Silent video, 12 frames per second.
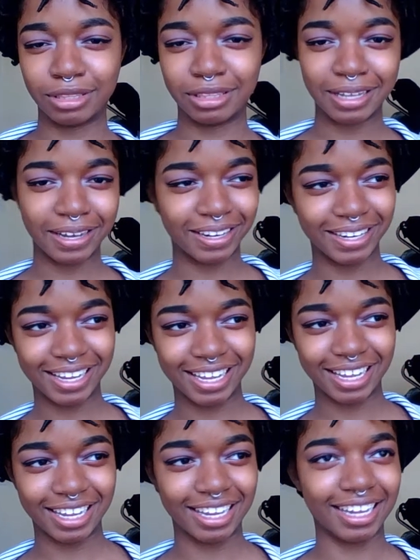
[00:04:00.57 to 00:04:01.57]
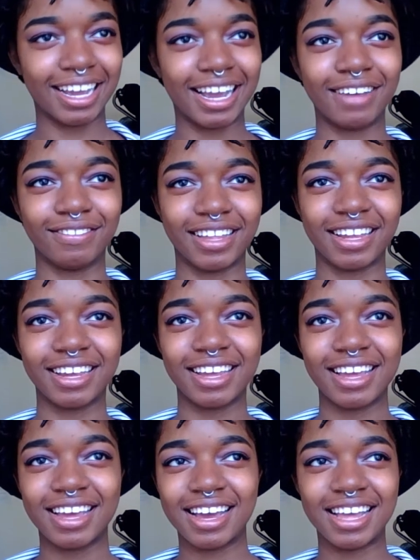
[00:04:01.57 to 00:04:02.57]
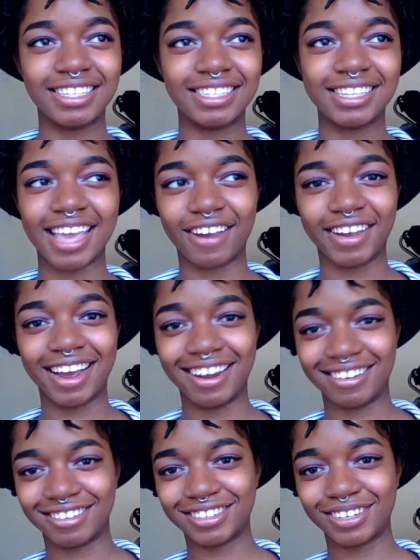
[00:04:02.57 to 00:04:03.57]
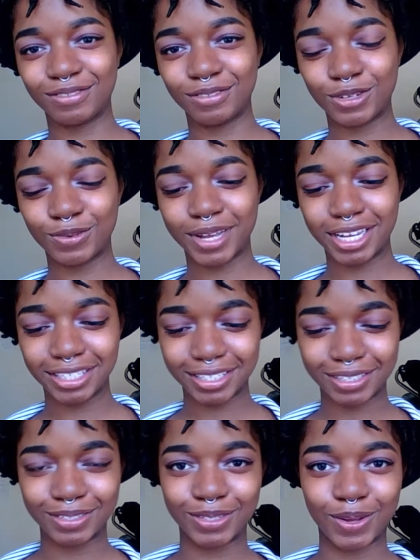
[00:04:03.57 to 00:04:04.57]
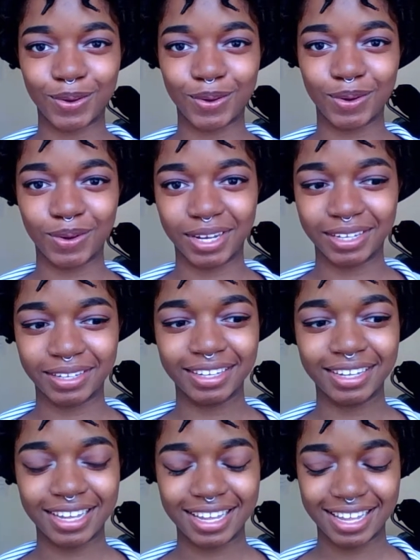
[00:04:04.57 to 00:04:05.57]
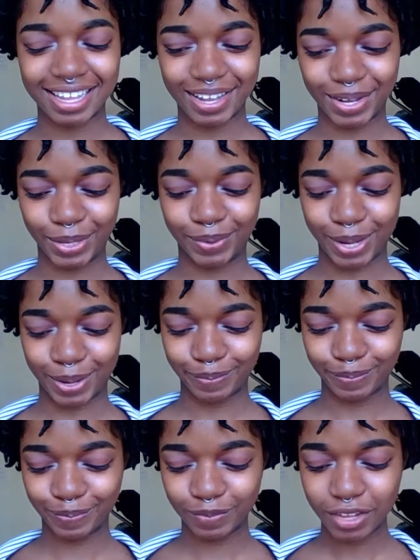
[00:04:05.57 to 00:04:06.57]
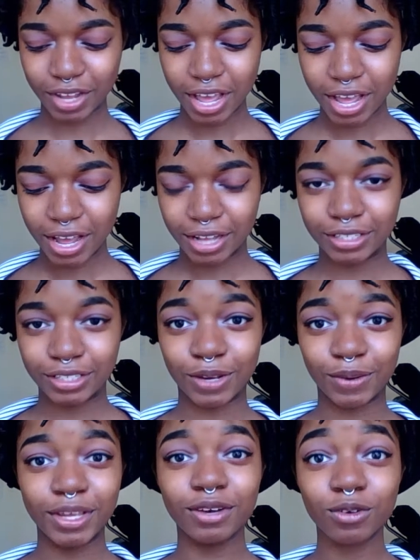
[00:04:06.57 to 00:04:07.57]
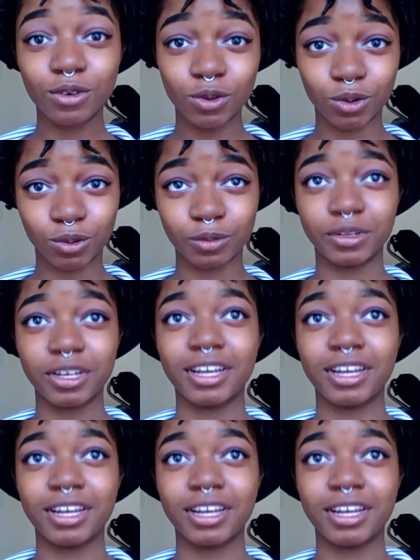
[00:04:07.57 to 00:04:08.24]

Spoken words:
blood in it and kind of like a scary undertone to it. So here we go. Tokyo Ghoul.